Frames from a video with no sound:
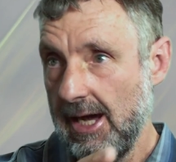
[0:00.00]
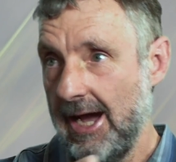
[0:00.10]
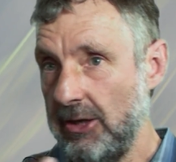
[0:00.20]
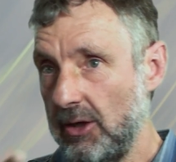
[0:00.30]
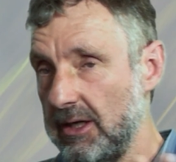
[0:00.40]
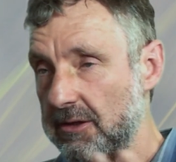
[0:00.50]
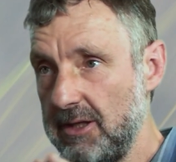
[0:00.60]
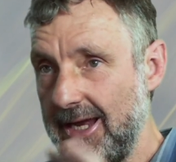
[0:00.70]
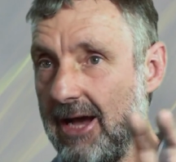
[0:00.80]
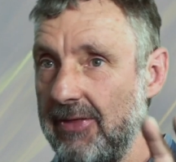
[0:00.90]
and you're going to
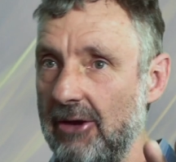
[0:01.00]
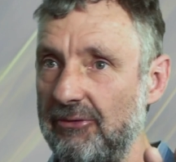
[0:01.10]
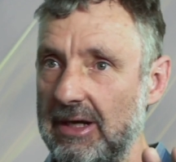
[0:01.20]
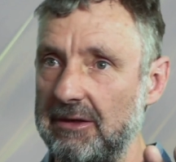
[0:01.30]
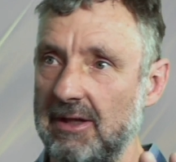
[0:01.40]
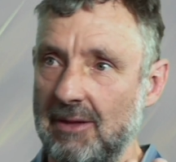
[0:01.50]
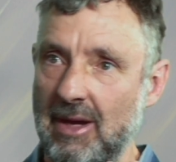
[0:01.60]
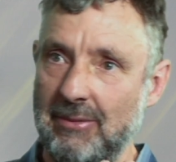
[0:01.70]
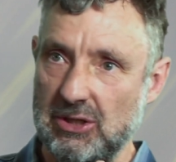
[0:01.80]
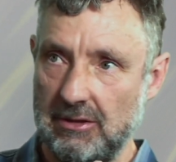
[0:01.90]
see how that fits, and then
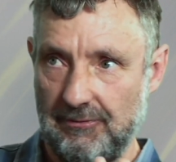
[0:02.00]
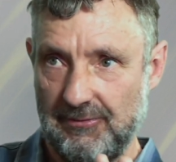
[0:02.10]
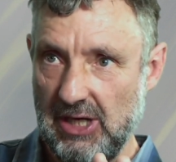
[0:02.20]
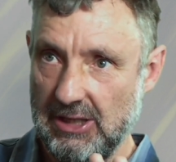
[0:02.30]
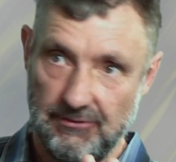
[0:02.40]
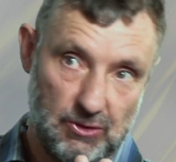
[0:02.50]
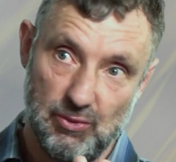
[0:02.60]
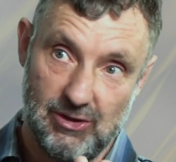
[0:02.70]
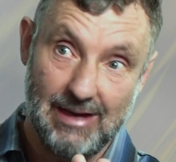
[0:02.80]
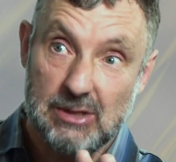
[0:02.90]
maybe just change a few
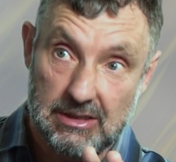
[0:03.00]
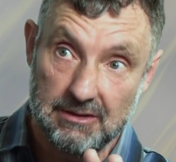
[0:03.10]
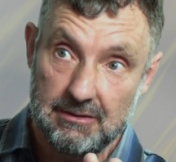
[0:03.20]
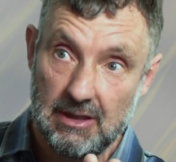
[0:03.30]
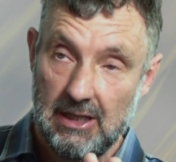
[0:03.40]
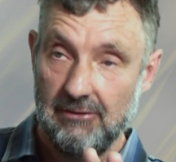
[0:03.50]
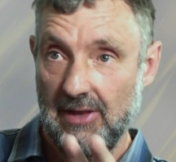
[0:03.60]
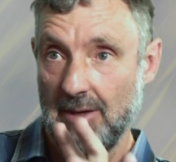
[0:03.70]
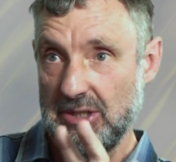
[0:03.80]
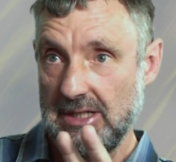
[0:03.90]
parameters for
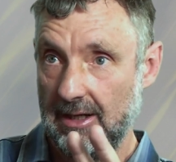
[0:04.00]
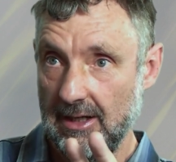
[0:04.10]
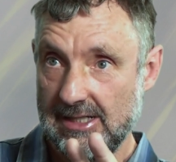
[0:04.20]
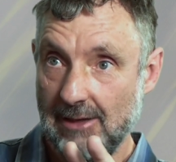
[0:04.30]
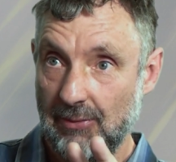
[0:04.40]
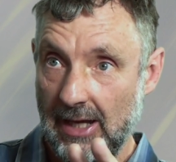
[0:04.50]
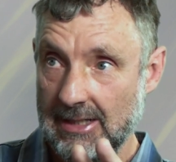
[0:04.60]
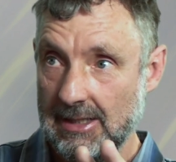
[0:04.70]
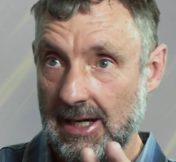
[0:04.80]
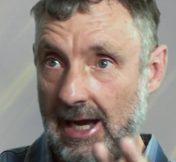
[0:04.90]
that particular template,